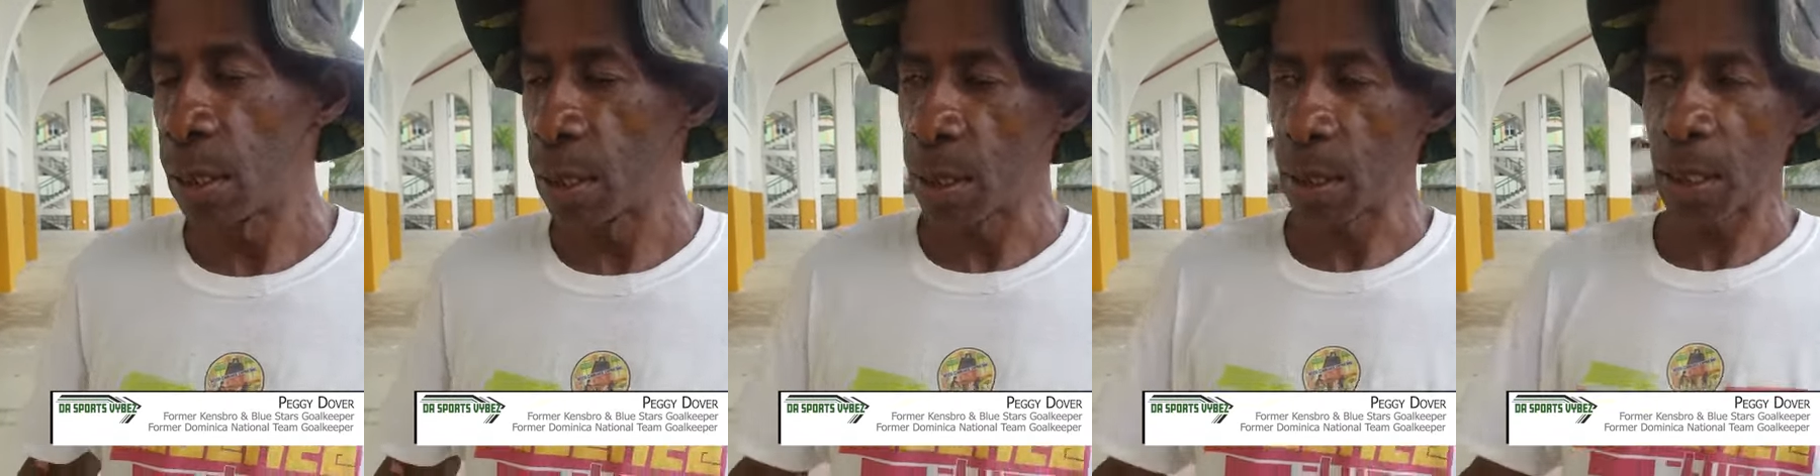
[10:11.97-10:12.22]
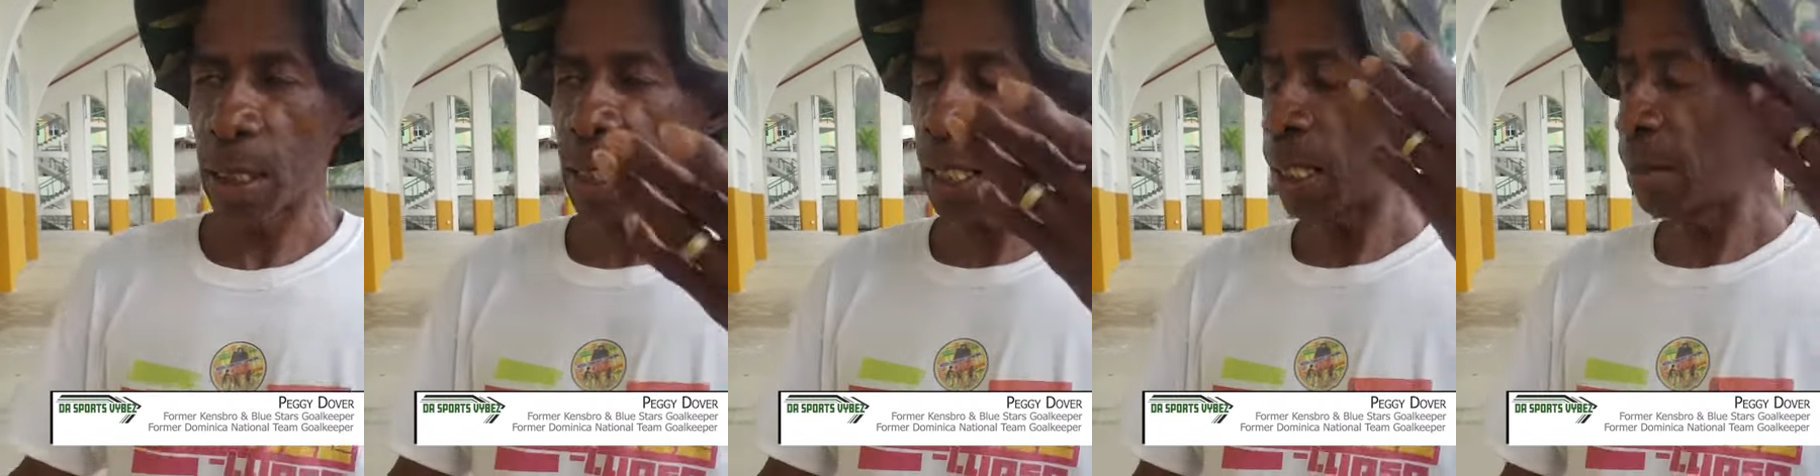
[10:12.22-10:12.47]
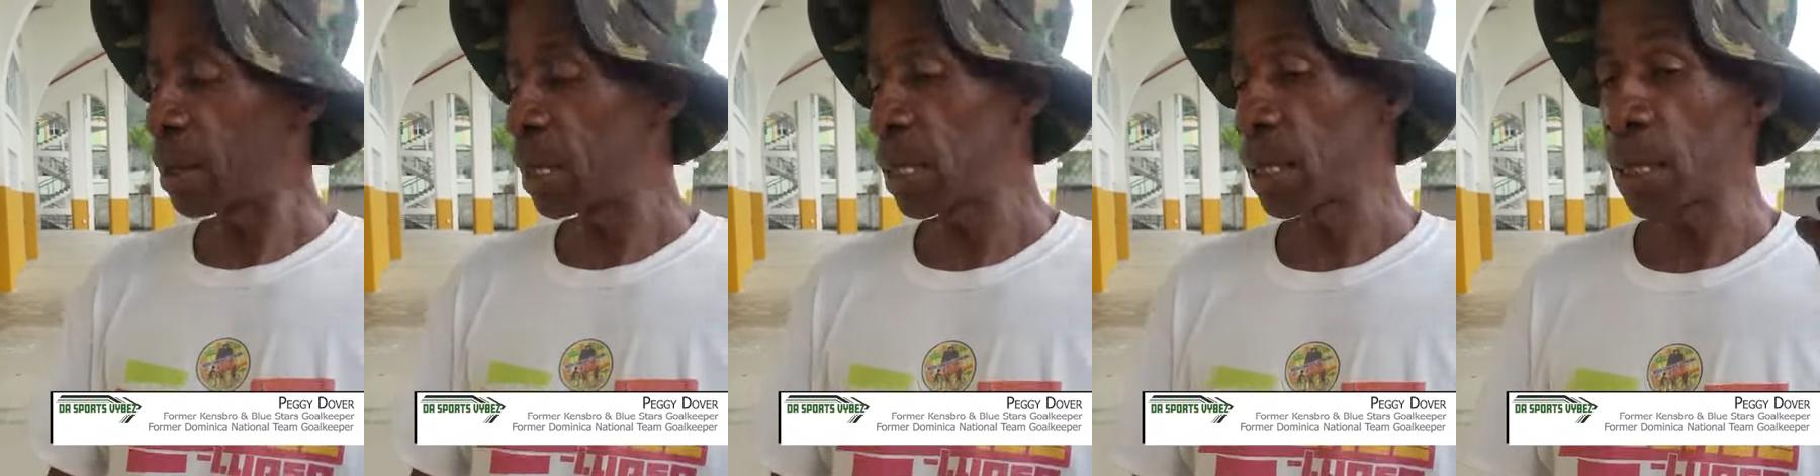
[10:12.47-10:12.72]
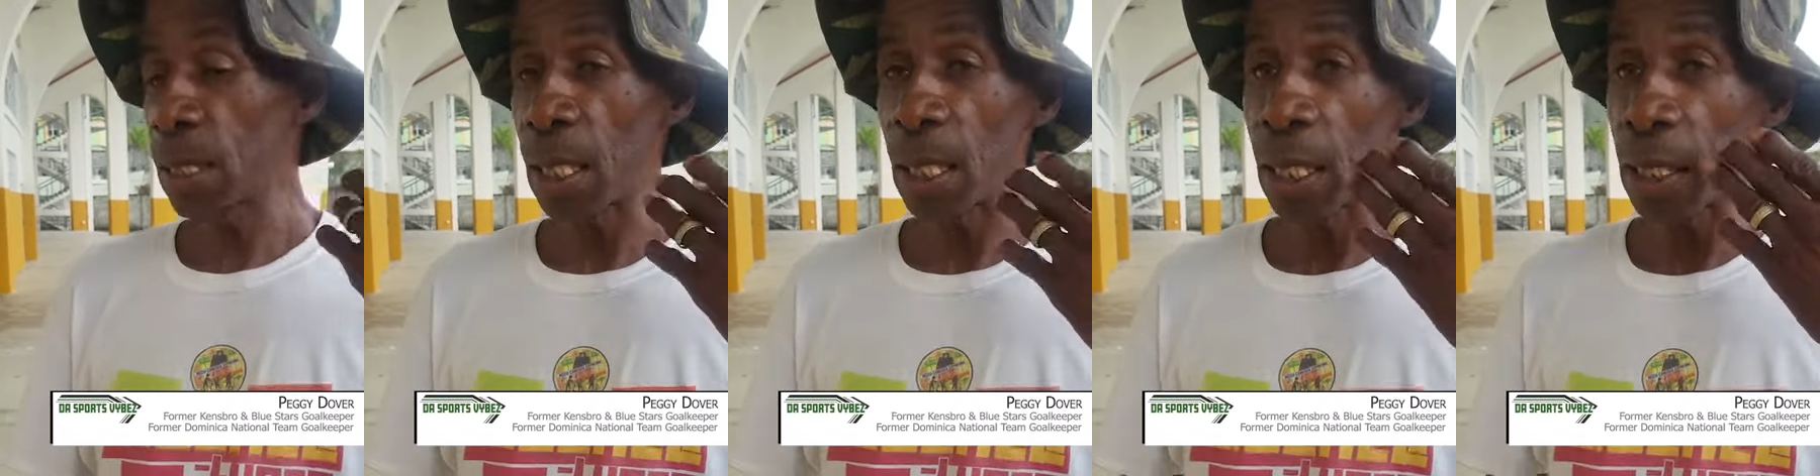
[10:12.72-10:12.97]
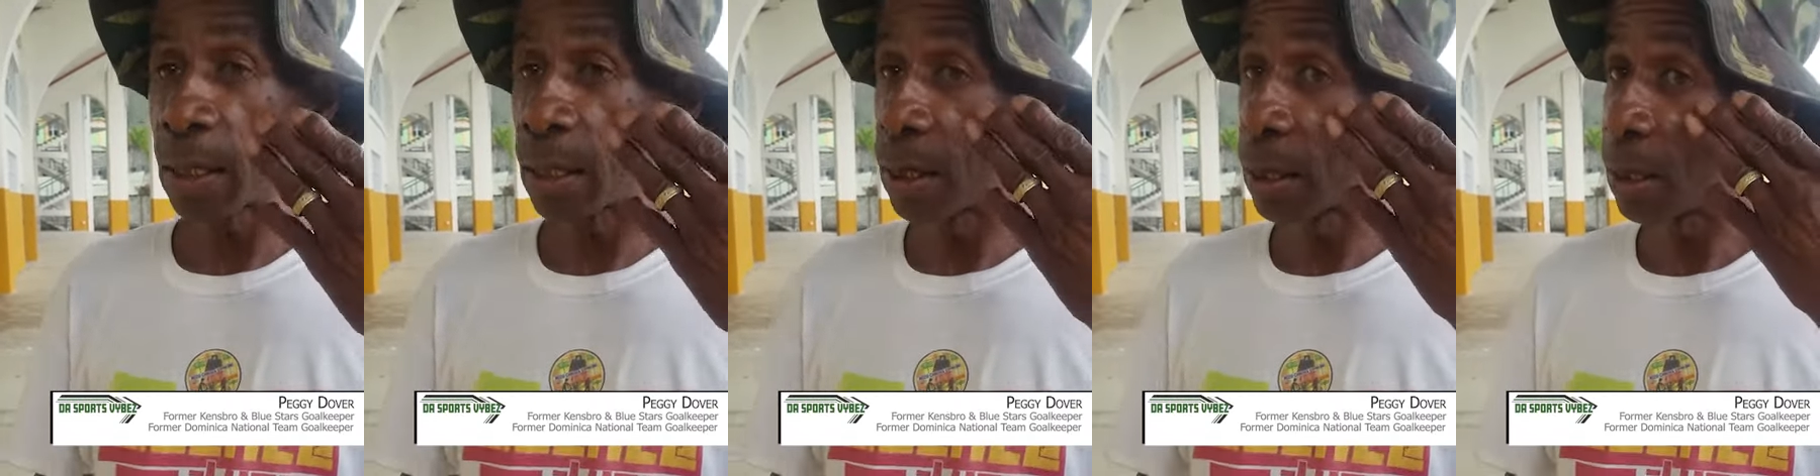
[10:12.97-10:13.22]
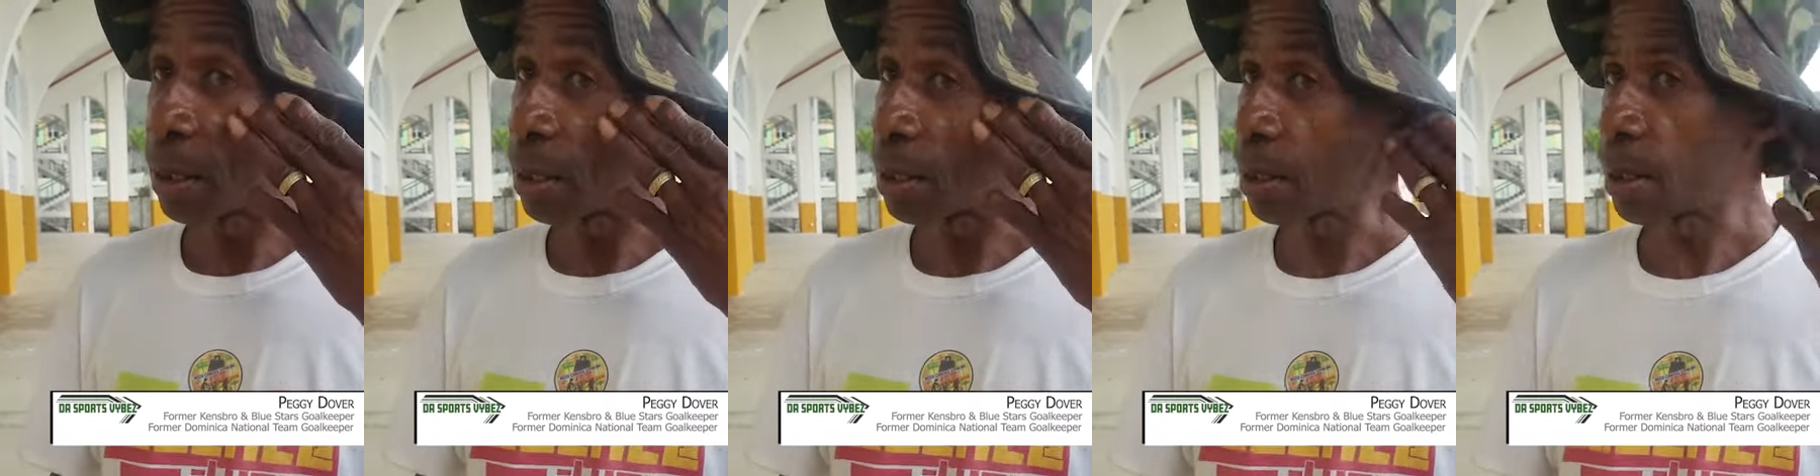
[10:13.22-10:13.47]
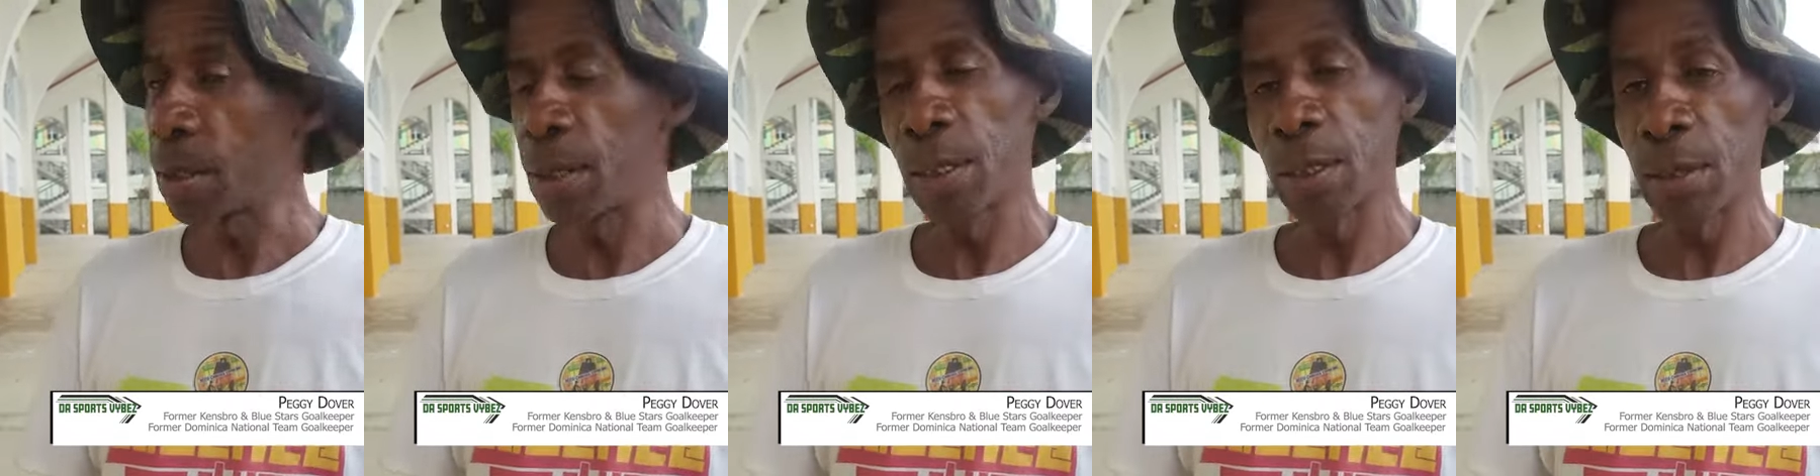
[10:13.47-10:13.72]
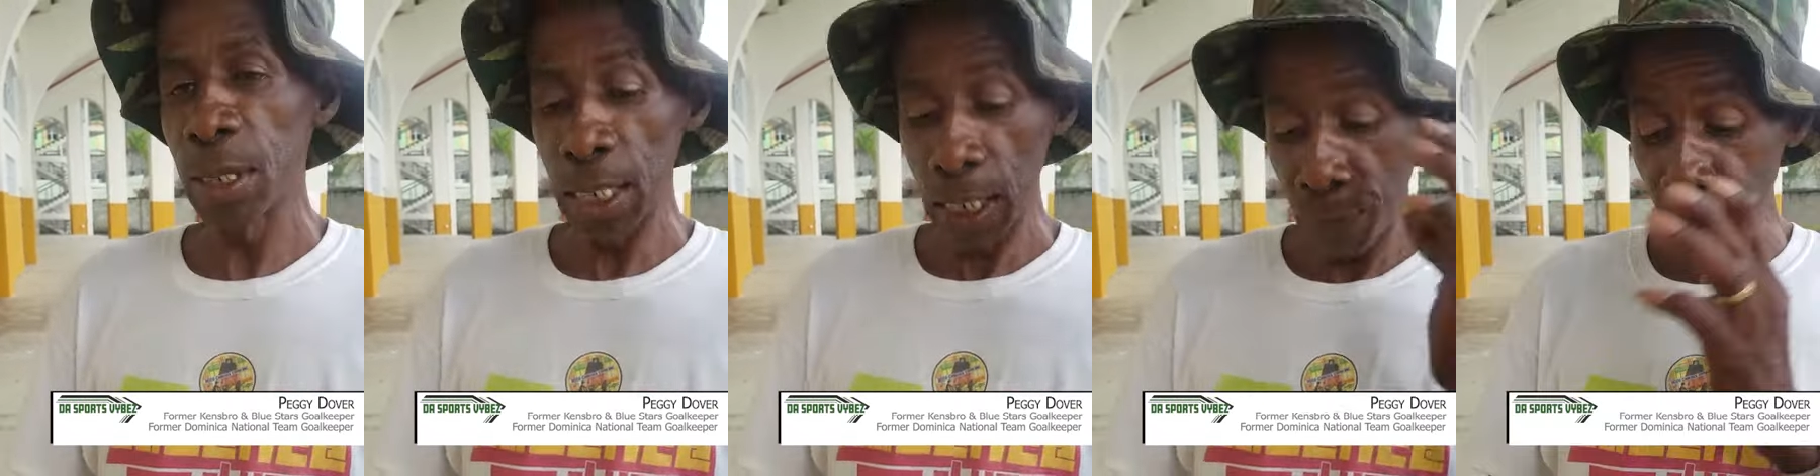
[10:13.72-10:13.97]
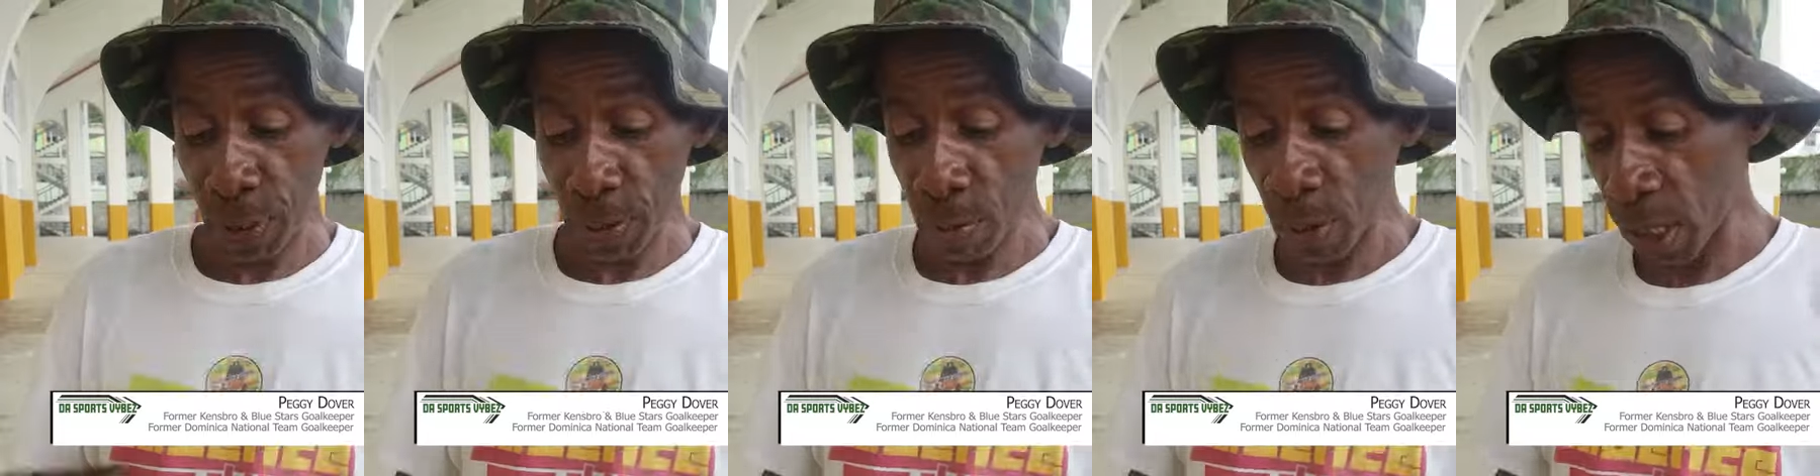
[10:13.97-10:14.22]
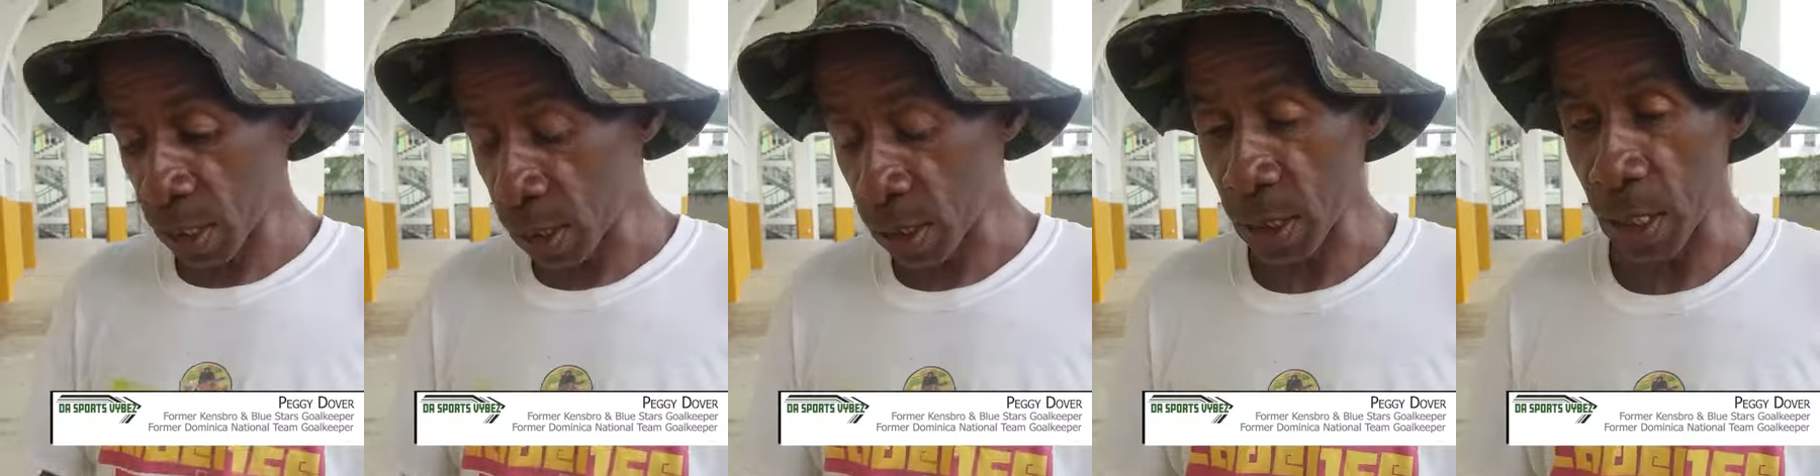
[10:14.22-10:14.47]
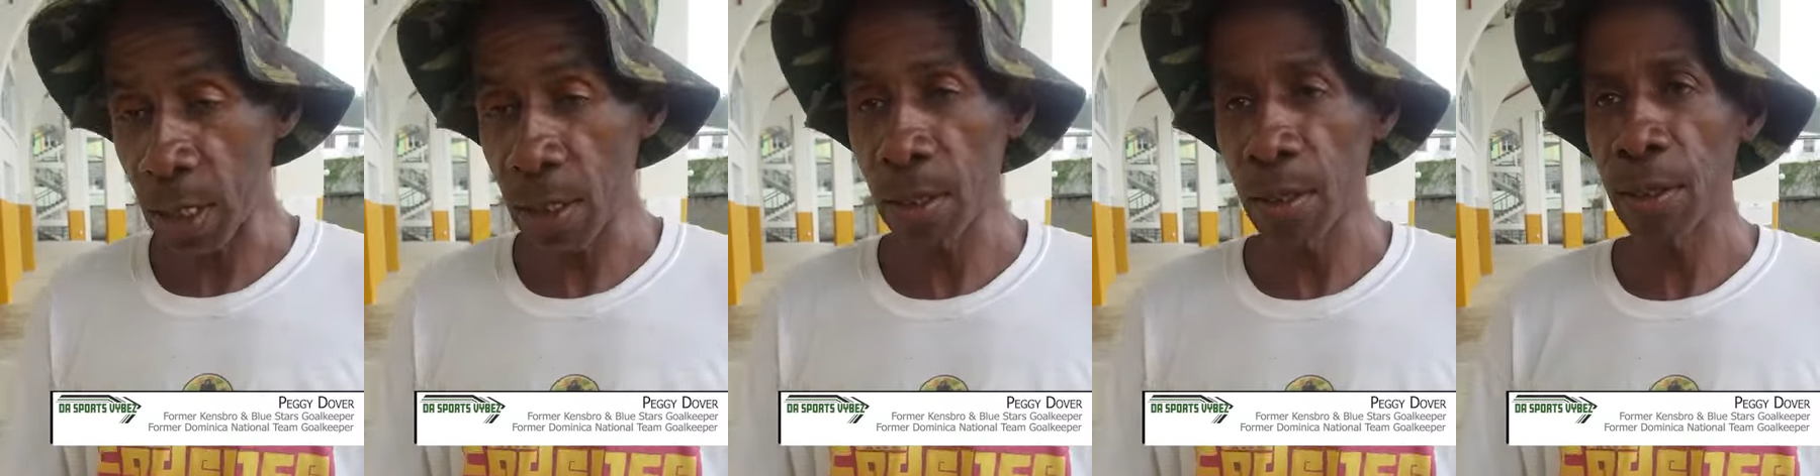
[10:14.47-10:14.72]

You know what I mean? And we defeat Montserrat.